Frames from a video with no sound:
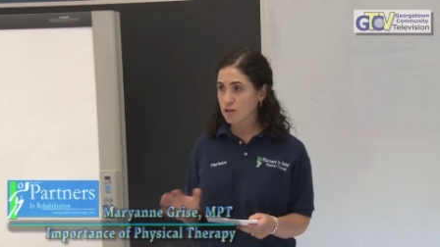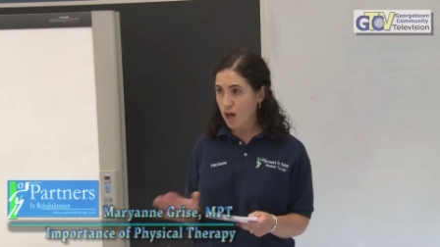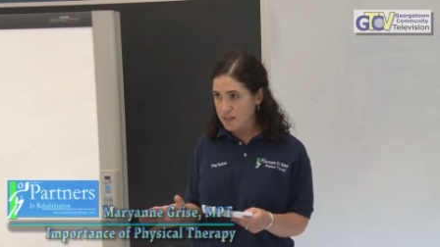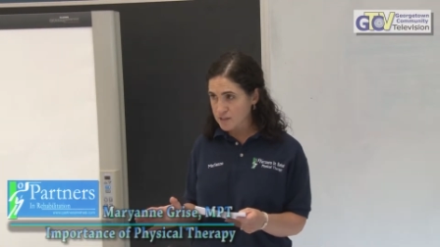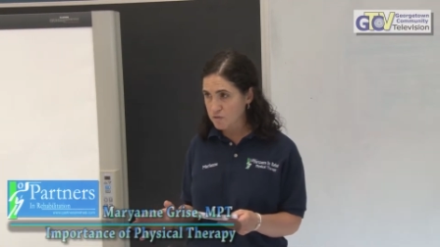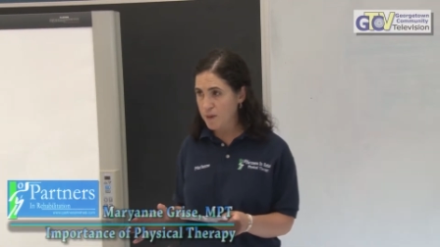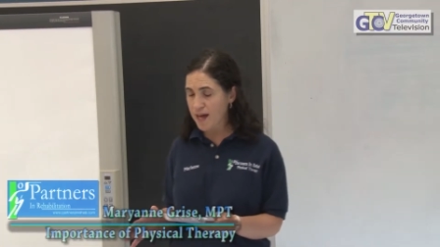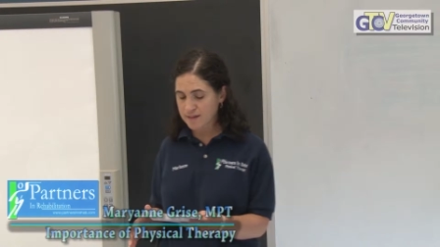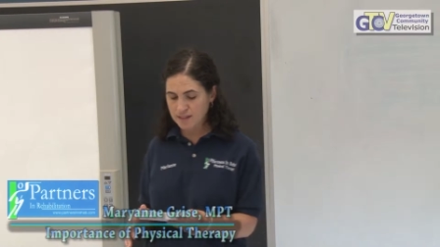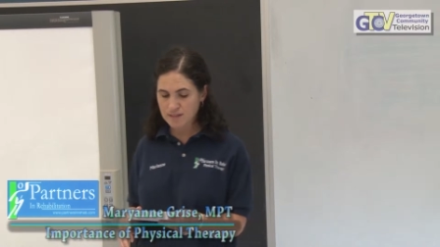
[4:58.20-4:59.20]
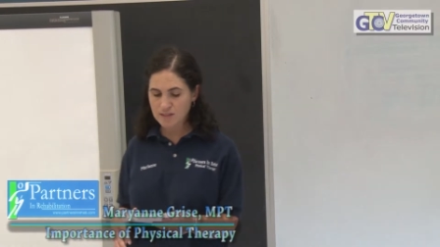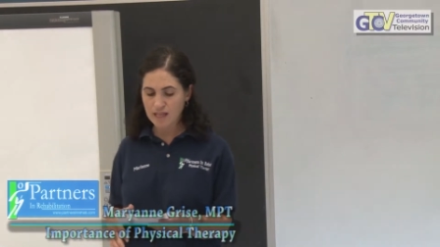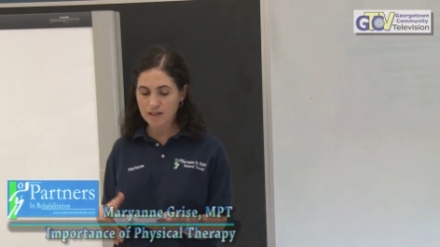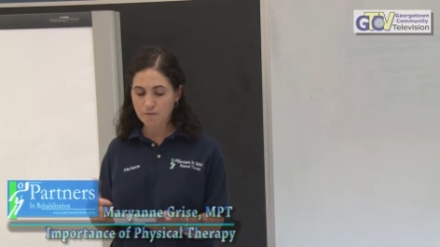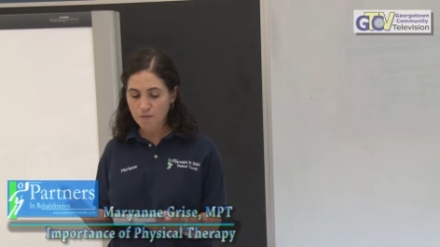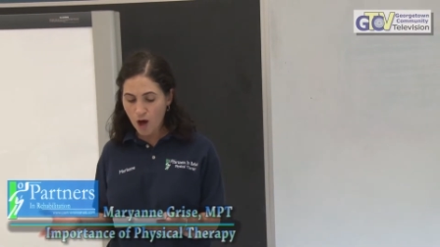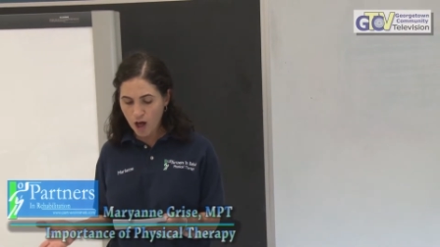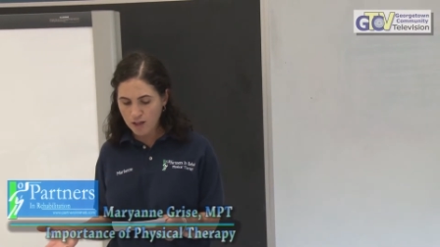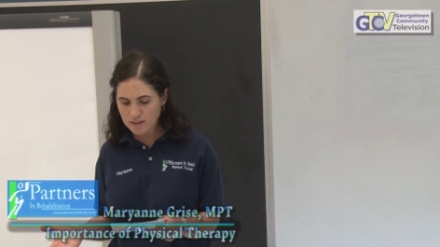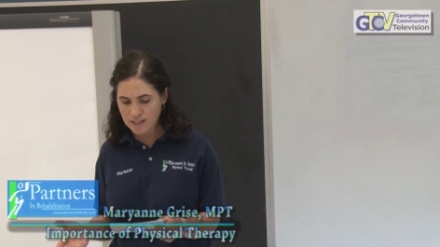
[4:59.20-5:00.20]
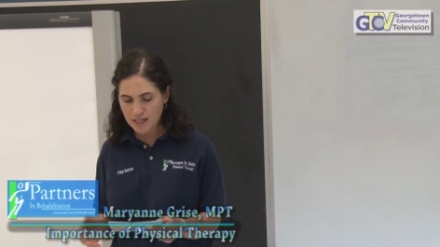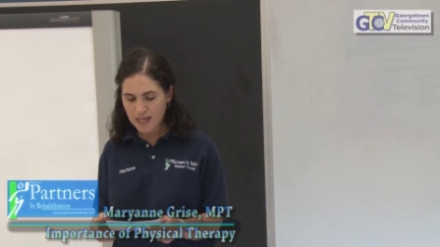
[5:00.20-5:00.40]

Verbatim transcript: loss of balance and falls